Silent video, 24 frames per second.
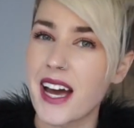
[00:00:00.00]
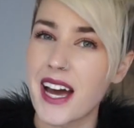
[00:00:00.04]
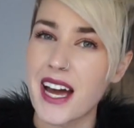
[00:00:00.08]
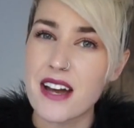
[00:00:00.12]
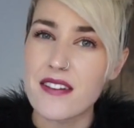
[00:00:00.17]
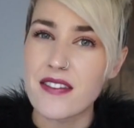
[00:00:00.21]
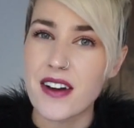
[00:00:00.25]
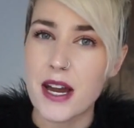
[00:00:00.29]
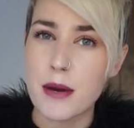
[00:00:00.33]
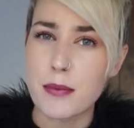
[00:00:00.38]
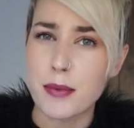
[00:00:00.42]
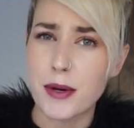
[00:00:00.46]
I
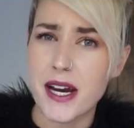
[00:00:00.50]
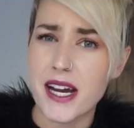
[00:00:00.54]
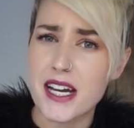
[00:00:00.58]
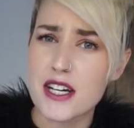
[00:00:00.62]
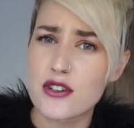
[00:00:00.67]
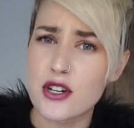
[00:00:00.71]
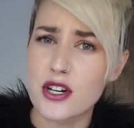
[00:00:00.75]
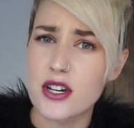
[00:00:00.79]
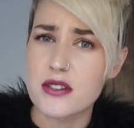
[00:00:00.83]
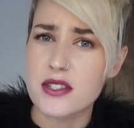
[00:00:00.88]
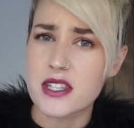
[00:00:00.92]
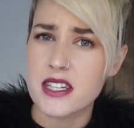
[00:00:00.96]
have
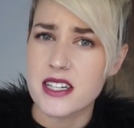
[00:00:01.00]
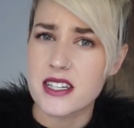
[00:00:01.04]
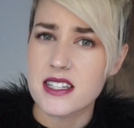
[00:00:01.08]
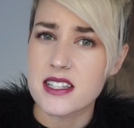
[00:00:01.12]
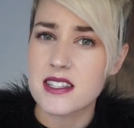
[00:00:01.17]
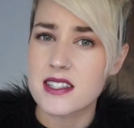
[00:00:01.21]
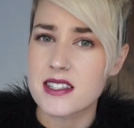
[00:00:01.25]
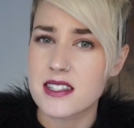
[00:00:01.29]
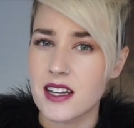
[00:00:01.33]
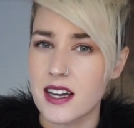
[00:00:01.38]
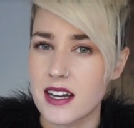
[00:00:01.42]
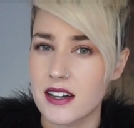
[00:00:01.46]

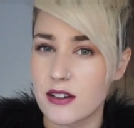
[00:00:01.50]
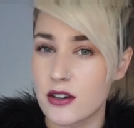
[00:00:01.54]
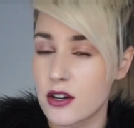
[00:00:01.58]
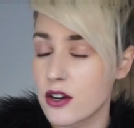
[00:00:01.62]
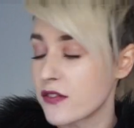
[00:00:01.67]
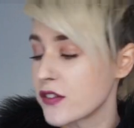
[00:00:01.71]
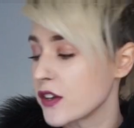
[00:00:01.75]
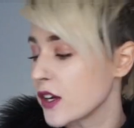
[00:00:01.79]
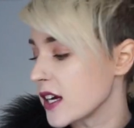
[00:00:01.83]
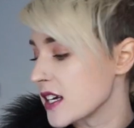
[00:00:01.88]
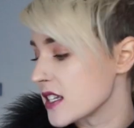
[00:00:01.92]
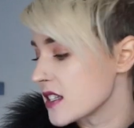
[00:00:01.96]
hyperhidrosis. I don't know
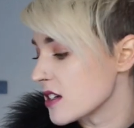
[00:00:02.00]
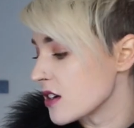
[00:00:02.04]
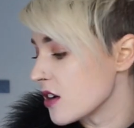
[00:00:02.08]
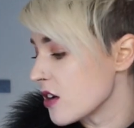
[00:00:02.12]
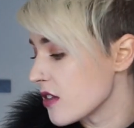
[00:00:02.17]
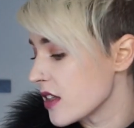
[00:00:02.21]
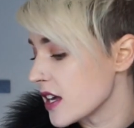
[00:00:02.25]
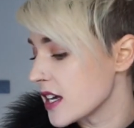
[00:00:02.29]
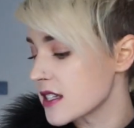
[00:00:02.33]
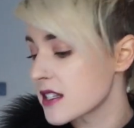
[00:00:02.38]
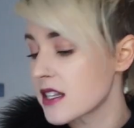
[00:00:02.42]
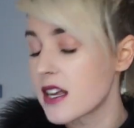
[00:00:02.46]
if you guys
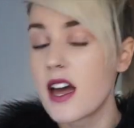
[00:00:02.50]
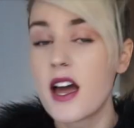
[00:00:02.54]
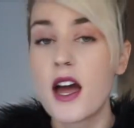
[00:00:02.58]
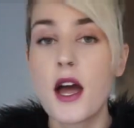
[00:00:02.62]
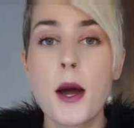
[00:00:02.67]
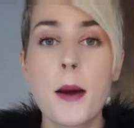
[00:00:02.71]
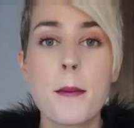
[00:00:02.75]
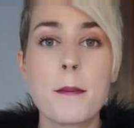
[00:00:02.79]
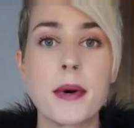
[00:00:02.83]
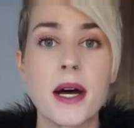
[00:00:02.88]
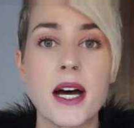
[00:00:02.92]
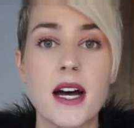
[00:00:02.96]
know this,
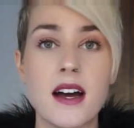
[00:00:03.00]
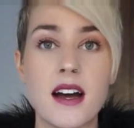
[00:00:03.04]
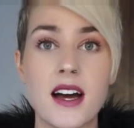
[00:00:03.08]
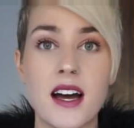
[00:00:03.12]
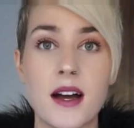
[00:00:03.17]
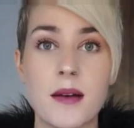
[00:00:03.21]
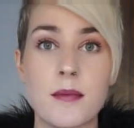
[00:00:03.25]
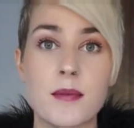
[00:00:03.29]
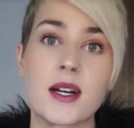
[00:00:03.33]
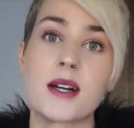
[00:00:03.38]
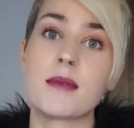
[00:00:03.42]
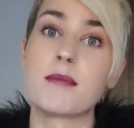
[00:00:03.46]
but
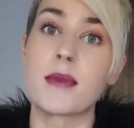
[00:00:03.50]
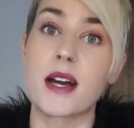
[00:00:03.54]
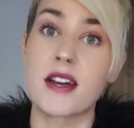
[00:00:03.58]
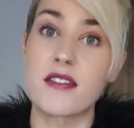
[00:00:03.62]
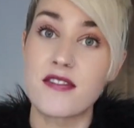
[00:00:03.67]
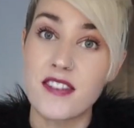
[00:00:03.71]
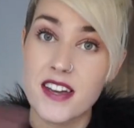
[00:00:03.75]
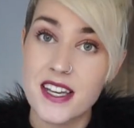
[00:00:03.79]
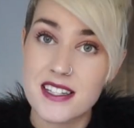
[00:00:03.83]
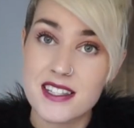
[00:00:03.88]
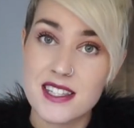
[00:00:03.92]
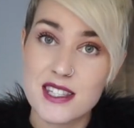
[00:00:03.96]
um, my
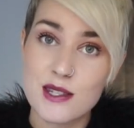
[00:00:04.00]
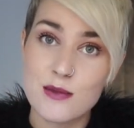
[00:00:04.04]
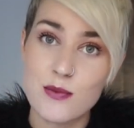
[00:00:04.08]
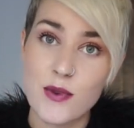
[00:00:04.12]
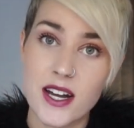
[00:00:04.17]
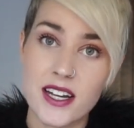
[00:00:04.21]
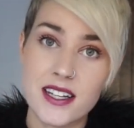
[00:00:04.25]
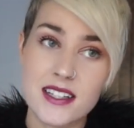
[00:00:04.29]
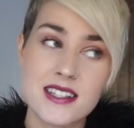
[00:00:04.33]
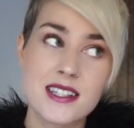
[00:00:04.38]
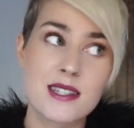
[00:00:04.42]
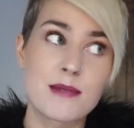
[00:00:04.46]
face
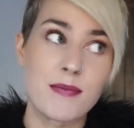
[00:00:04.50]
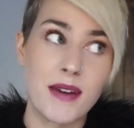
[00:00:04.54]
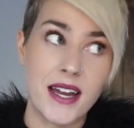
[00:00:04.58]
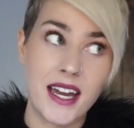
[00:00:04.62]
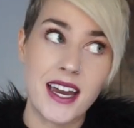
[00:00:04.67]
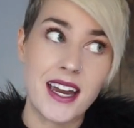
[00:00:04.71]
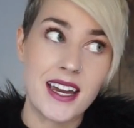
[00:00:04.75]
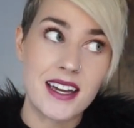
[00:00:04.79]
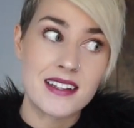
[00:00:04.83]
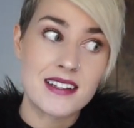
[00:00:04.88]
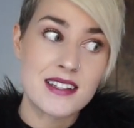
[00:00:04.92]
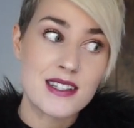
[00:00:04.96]
sweats, my
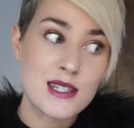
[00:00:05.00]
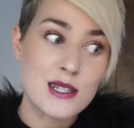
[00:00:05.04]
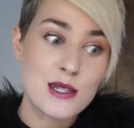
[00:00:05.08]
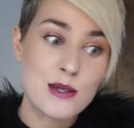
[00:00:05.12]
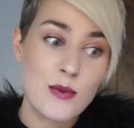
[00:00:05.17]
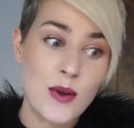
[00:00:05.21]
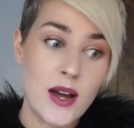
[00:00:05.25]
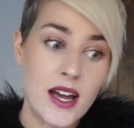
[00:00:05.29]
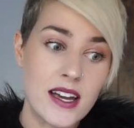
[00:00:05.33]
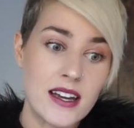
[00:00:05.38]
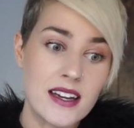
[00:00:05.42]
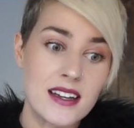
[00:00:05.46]
hands
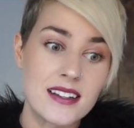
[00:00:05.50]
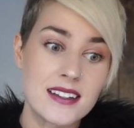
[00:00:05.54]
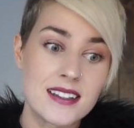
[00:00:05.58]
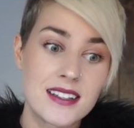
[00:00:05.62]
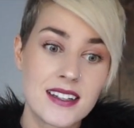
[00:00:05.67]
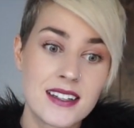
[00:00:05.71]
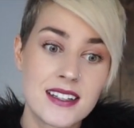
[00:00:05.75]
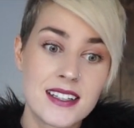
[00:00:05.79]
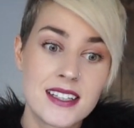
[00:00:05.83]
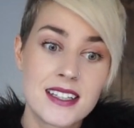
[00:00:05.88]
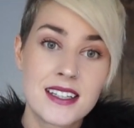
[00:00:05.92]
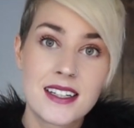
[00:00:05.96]
sweat,
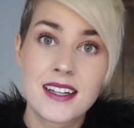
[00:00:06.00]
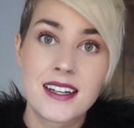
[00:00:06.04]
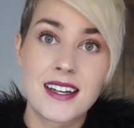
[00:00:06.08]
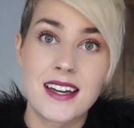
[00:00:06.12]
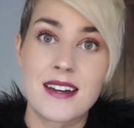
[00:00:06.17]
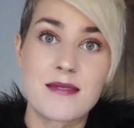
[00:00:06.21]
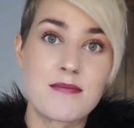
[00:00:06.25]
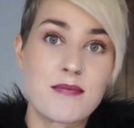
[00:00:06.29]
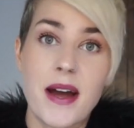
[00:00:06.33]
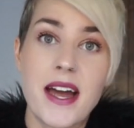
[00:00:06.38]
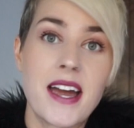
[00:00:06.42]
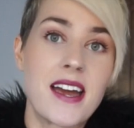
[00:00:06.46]

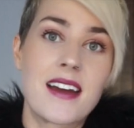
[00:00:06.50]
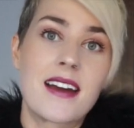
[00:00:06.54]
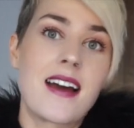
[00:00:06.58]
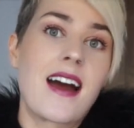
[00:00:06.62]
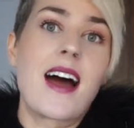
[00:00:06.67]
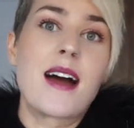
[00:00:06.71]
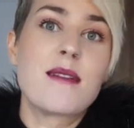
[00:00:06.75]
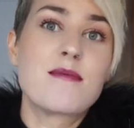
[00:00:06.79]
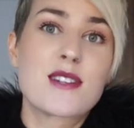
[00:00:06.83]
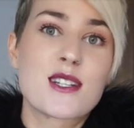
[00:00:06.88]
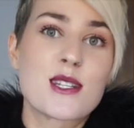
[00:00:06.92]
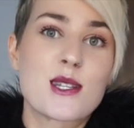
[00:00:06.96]
my
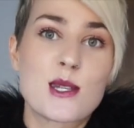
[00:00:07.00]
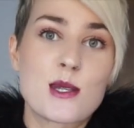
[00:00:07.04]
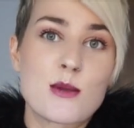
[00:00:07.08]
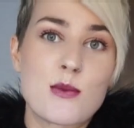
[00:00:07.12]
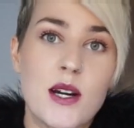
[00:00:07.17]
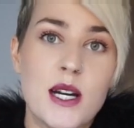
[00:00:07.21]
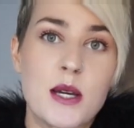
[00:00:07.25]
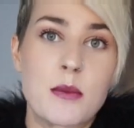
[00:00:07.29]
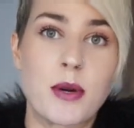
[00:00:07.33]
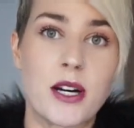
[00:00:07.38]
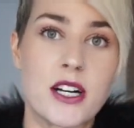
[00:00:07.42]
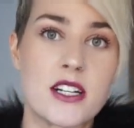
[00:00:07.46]
I'm just a
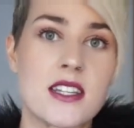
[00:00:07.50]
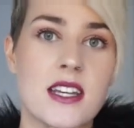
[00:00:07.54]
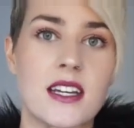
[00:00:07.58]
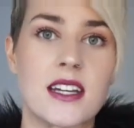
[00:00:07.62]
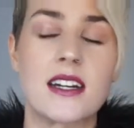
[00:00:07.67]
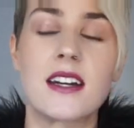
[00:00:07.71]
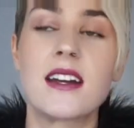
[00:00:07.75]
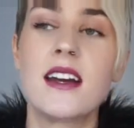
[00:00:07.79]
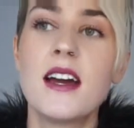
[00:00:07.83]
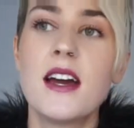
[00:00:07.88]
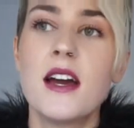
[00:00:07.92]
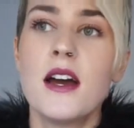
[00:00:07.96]
sweaty
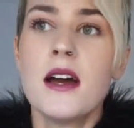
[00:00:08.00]
person.